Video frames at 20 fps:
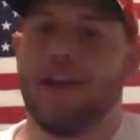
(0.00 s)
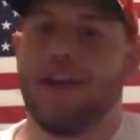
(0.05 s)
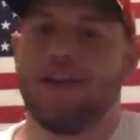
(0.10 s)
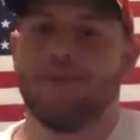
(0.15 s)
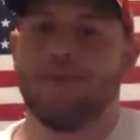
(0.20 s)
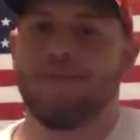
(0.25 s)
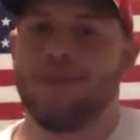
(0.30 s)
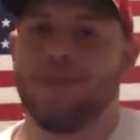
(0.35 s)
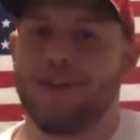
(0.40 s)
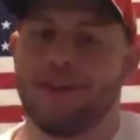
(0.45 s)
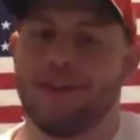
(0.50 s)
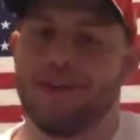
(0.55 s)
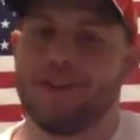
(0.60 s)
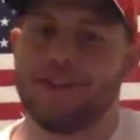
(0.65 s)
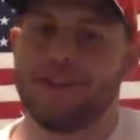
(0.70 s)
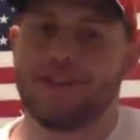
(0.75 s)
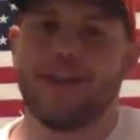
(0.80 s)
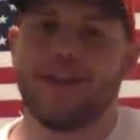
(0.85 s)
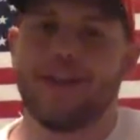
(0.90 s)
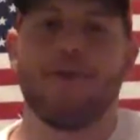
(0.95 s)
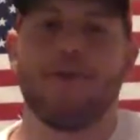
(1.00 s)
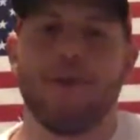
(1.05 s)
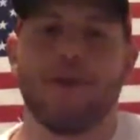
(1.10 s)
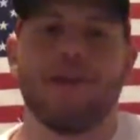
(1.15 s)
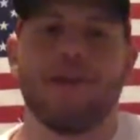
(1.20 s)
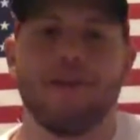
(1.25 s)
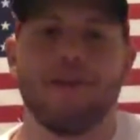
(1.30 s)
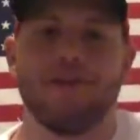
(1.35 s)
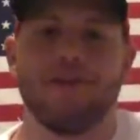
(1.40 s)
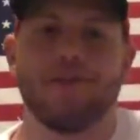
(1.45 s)
because Tyreek
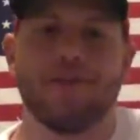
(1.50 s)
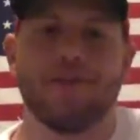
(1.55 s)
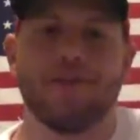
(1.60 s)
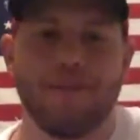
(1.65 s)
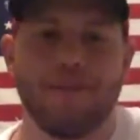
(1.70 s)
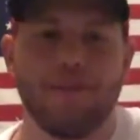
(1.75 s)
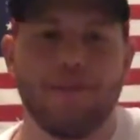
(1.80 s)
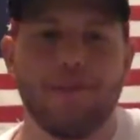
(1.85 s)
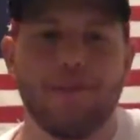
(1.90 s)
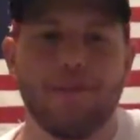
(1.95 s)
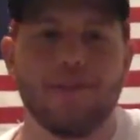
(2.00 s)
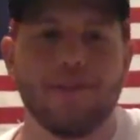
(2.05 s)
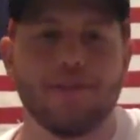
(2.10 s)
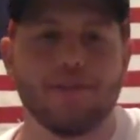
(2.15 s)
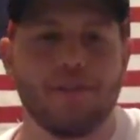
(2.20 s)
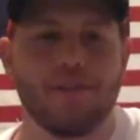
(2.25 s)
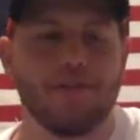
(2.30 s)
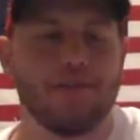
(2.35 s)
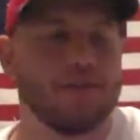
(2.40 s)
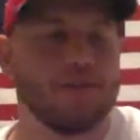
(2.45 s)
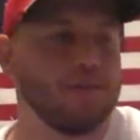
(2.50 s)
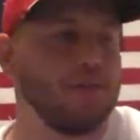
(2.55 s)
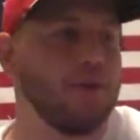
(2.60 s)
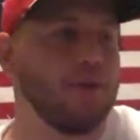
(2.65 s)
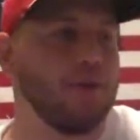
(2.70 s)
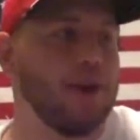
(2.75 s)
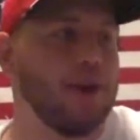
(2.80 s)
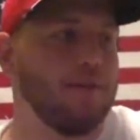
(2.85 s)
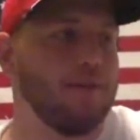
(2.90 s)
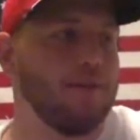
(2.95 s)
Hill definitely deserves some
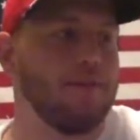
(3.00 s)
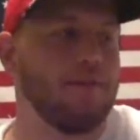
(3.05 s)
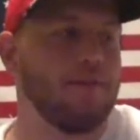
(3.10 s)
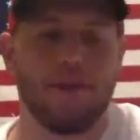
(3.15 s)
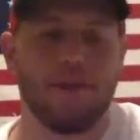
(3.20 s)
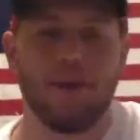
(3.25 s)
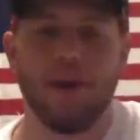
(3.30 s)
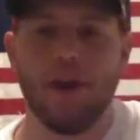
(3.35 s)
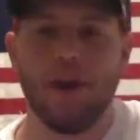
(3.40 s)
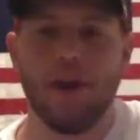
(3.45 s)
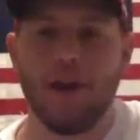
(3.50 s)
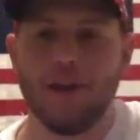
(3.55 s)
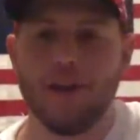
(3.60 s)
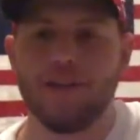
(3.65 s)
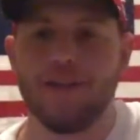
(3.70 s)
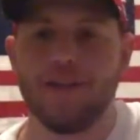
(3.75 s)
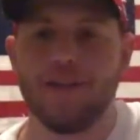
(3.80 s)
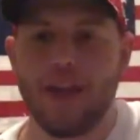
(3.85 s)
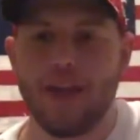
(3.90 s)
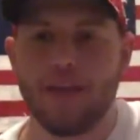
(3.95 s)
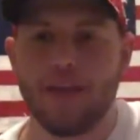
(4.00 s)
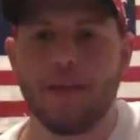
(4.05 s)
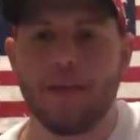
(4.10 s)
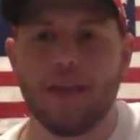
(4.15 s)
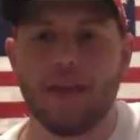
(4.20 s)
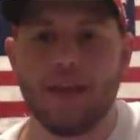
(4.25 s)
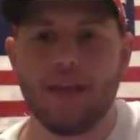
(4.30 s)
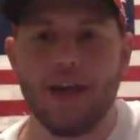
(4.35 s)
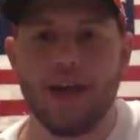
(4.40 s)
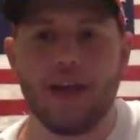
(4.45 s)
credit for the game that
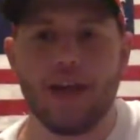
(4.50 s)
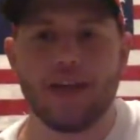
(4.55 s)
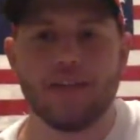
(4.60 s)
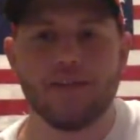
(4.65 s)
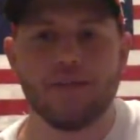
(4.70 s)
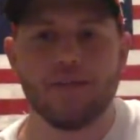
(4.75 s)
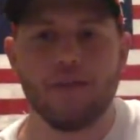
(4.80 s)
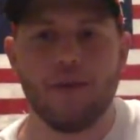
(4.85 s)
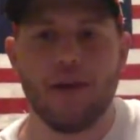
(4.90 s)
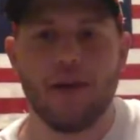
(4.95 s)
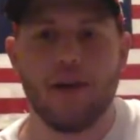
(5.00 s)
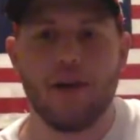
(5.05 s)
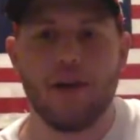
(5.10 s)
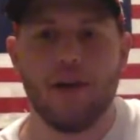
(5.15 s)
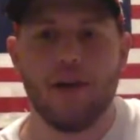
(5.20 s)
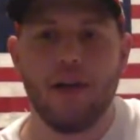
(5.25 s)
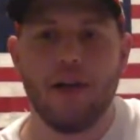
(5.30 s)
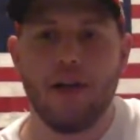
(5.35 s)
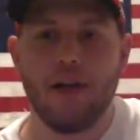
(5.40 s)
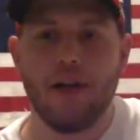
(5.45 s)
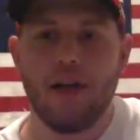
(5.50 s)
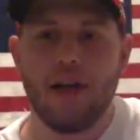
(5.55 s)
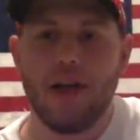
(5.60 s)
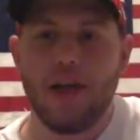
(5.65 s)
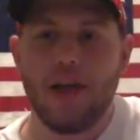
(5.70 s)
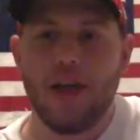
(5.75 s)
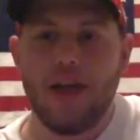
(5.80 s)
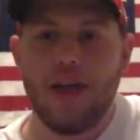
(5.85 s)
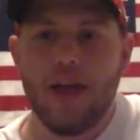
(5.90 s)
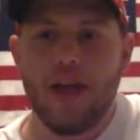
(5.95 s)
he had as well.
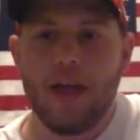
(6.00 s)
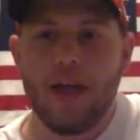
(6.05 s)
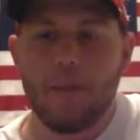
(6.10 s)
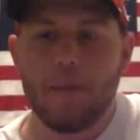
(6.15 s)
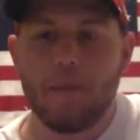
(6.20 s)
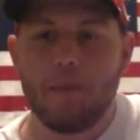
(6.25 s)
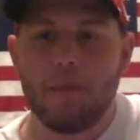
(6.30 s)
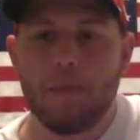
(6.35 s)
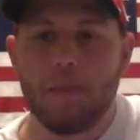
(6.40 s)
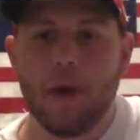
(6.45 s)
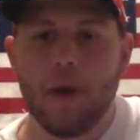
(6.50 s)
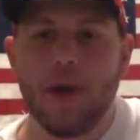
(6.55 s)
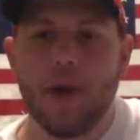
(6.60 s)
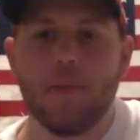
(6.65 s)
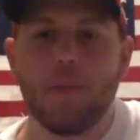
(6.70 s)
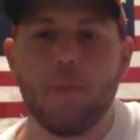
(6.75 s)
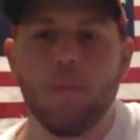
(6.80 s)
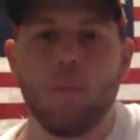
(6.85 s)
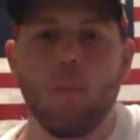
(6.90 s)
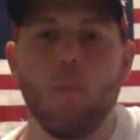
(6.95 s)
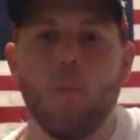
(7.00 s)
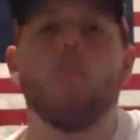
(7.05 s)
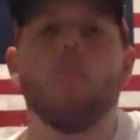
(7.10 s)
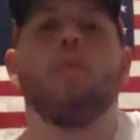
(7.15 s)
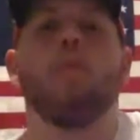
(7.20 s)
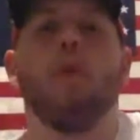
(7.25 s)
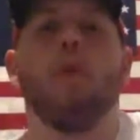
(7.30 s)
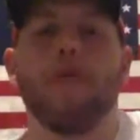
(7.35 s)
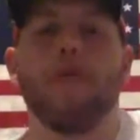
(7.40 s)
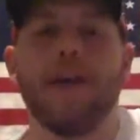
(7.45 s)
But
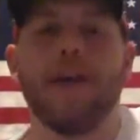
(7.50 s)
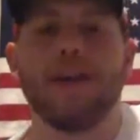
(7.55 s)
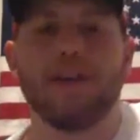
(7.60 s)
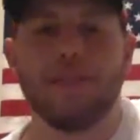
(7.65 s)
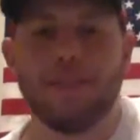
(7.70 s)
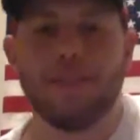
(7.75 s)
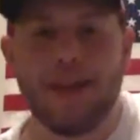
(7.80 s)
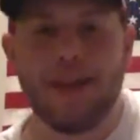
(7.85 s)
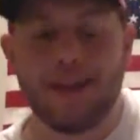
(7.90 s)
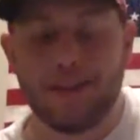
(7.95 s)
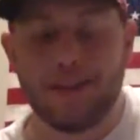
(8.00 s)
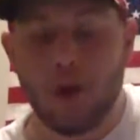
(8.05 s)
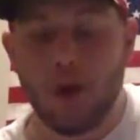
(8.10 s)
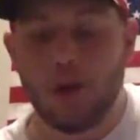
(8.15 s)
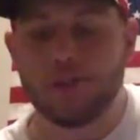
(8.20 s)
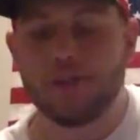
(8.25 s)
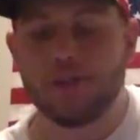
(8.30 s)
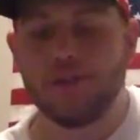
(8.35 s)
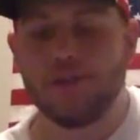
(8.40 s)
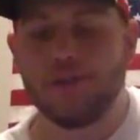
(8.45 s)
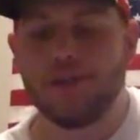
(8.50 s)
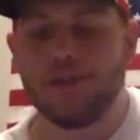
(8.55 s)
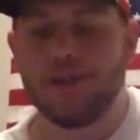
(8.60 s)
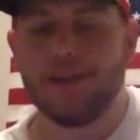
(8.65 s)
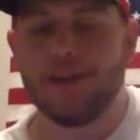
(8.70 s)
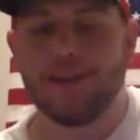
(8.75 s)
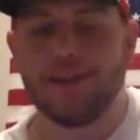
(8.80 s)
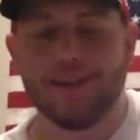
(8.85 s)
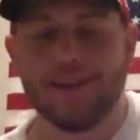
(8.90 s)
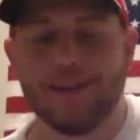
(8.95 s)
what that also
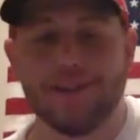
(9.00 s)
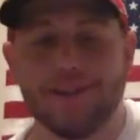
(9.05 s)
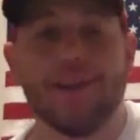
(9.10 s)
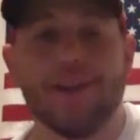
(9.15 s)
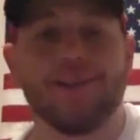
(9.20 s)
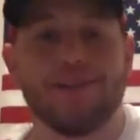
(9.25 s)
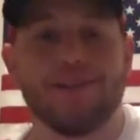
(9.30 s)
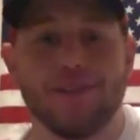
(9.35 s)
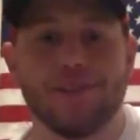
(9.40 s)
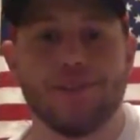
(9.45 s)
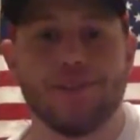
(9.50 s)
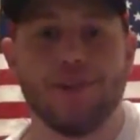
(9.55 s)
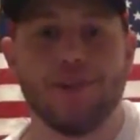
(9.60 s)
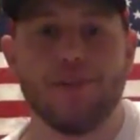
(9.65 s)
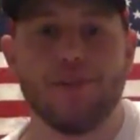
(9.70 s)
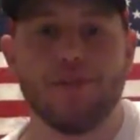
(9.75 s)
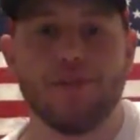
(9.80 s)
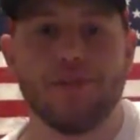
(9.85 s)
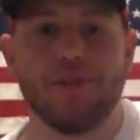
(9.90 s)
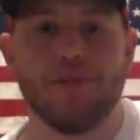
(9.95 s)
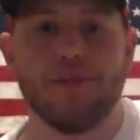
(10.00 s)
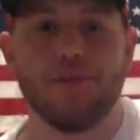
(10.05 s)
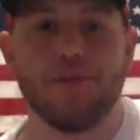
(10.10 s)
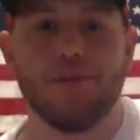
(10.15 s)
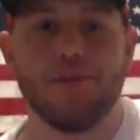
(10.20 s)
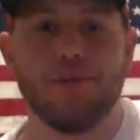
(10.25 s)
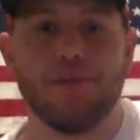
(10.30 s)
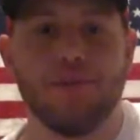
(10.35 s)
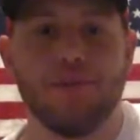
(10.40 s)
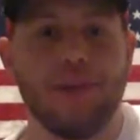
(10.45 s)
did is it just showed you
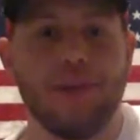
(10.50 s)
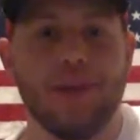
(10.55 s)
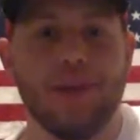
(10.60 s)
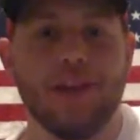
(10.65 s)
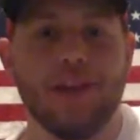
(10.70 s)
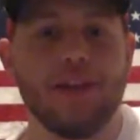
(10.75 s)
that